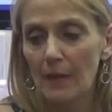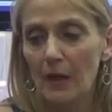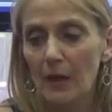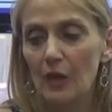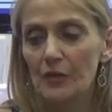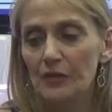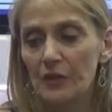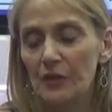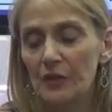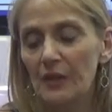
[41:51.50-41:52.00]

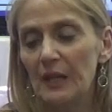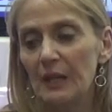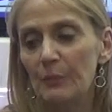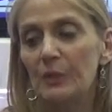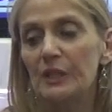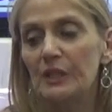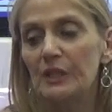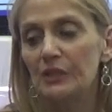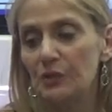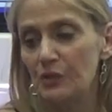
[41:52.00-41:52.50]
Oh, so then I,
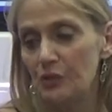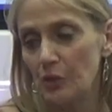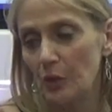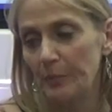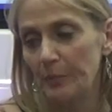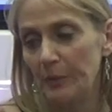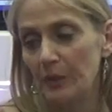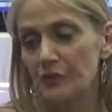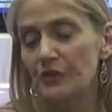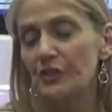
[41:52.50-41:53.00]
we didn't do
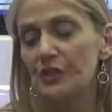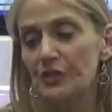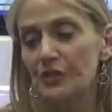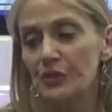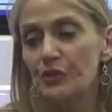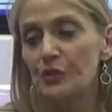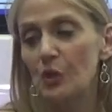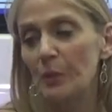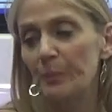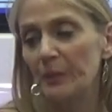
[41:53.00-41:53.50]
Scorpio. So this
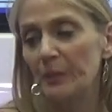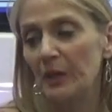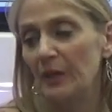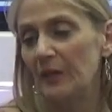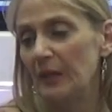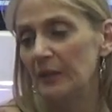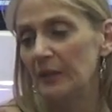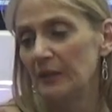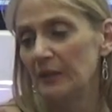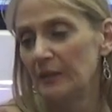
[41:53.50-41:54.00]
is
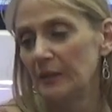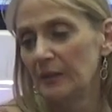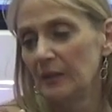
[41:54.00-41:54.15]
Scorpio then.